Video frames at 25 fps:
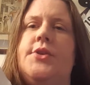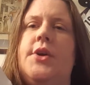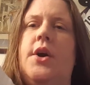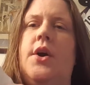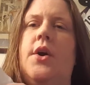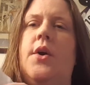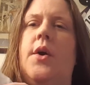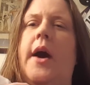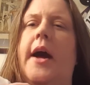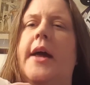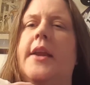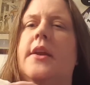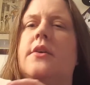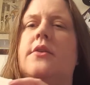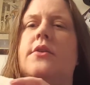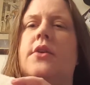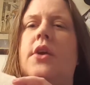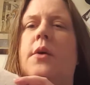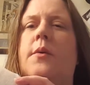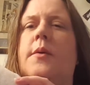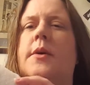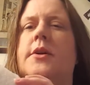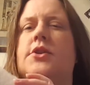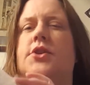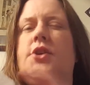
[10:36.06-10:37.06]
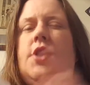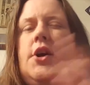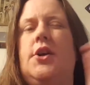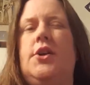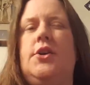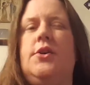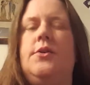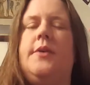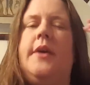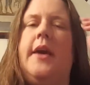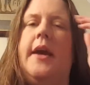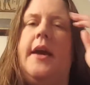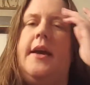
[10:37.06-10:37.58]
I don't know what chart you
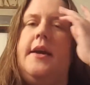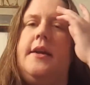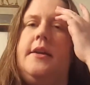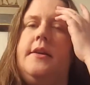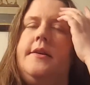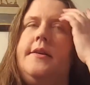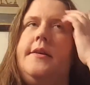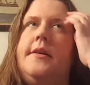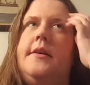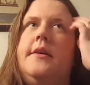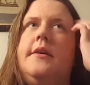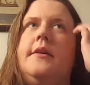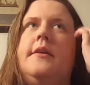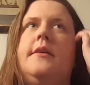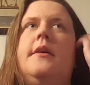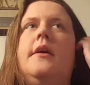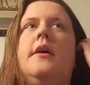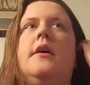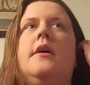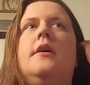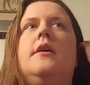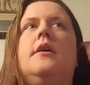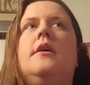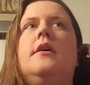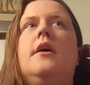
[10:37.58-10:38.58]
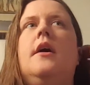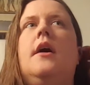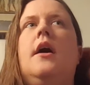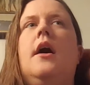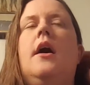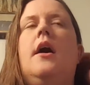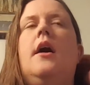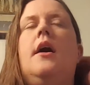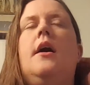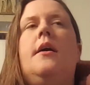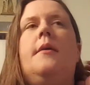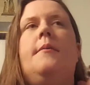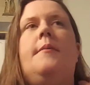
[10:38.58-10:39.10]
get
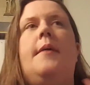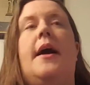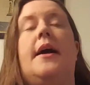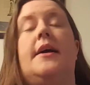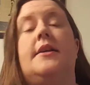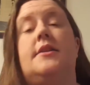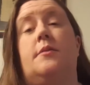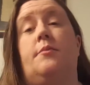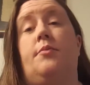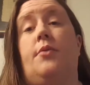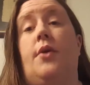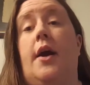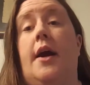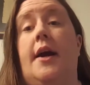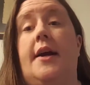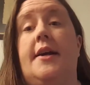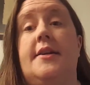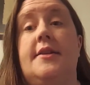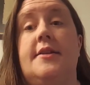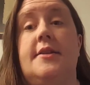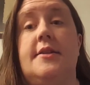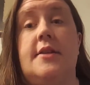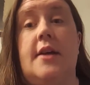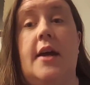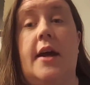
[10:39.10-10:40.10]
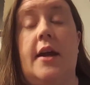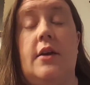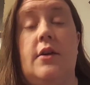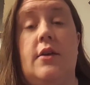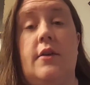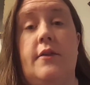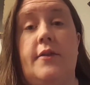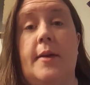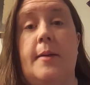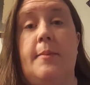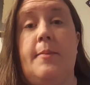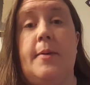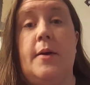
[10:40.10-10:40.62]
as a prize. I don't know if
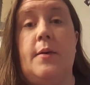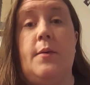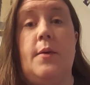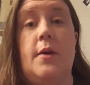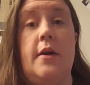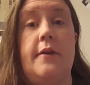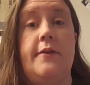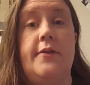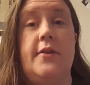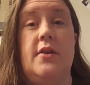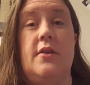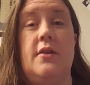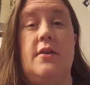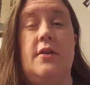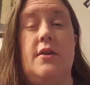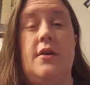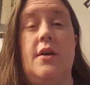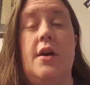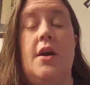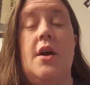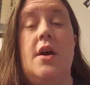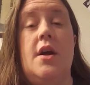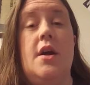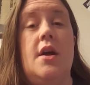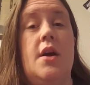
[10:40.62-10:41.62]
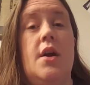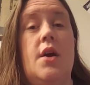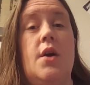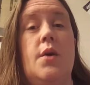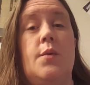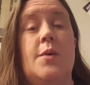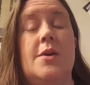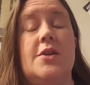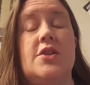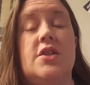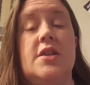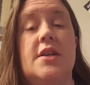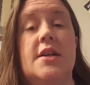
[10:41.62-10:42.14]
they pick one off your
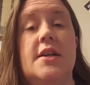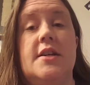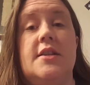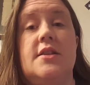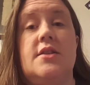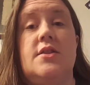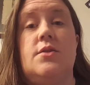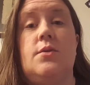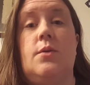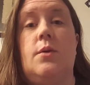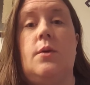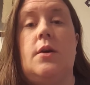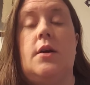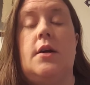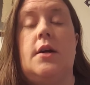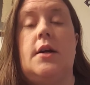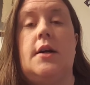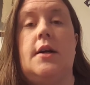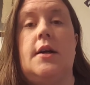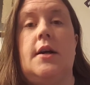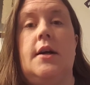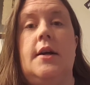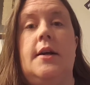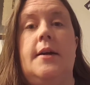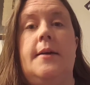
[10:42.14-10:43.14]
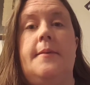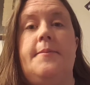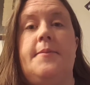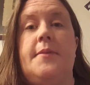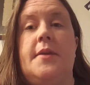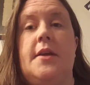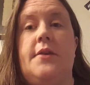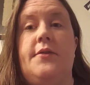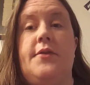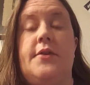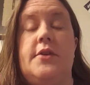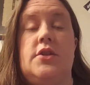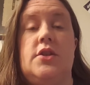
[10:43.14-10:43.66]
wish list or
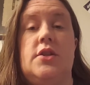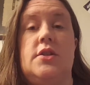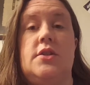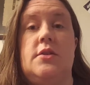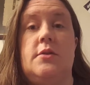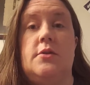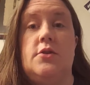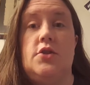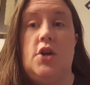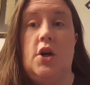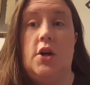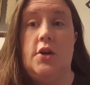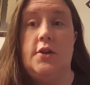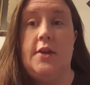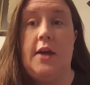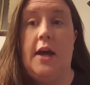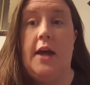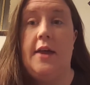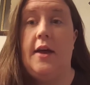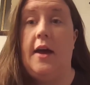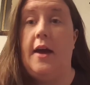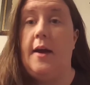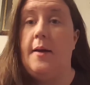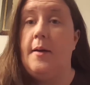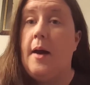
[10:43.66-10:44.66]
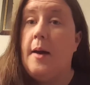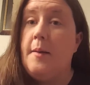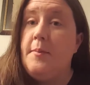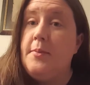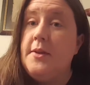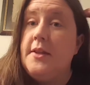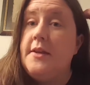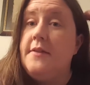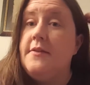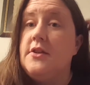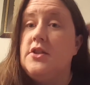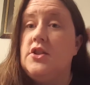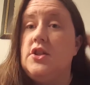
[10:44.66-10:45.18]
if it's just a chart that I
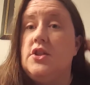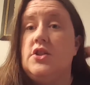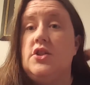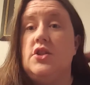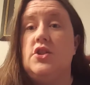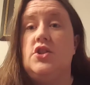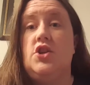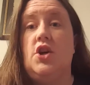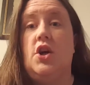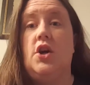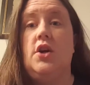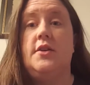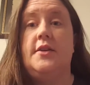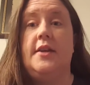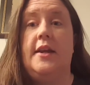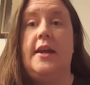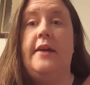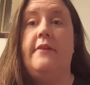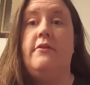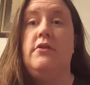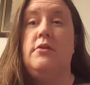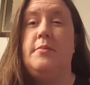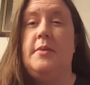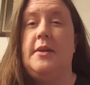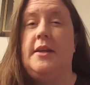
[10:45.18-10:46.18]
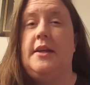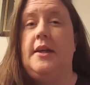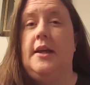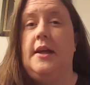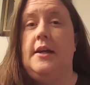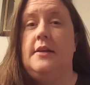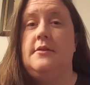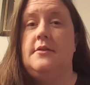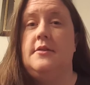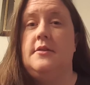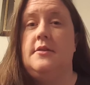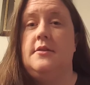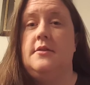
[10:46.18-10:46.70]
believe it's just a chart that everybody
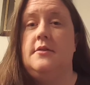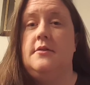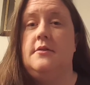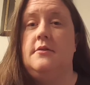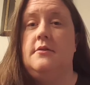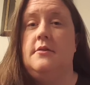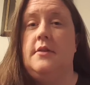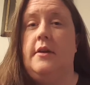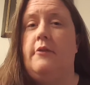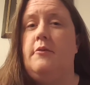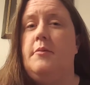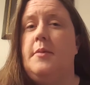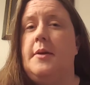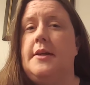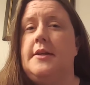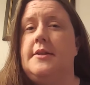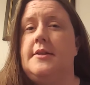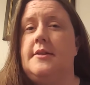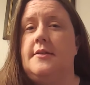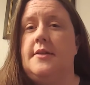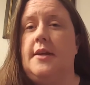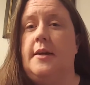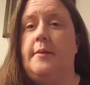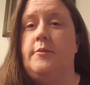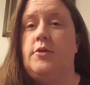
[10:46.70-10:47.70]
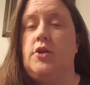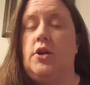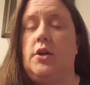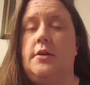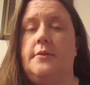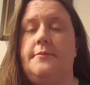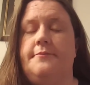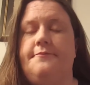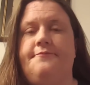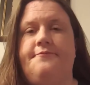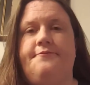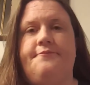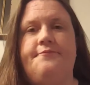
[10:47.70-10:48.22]
gets. Everybody gets the same chart.
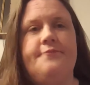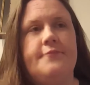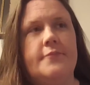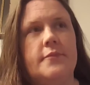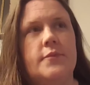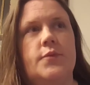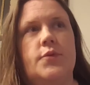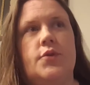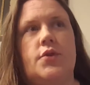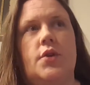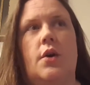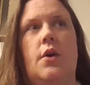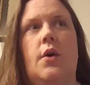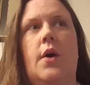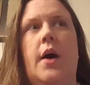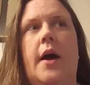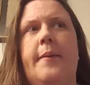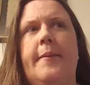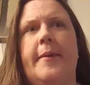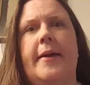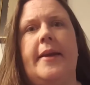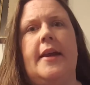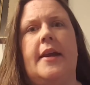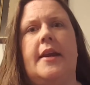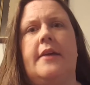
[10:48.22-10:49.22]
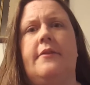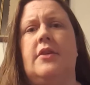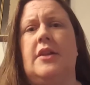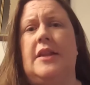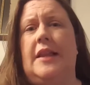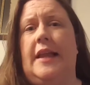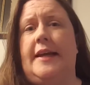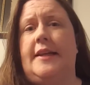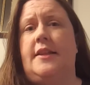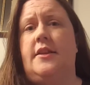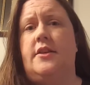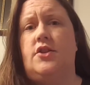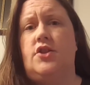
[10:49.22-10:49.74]
So I may not even
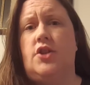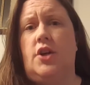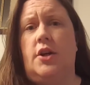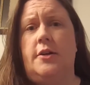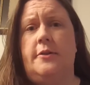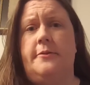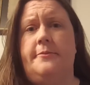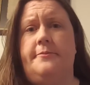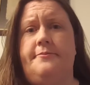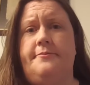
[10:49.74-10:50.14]
like the chart.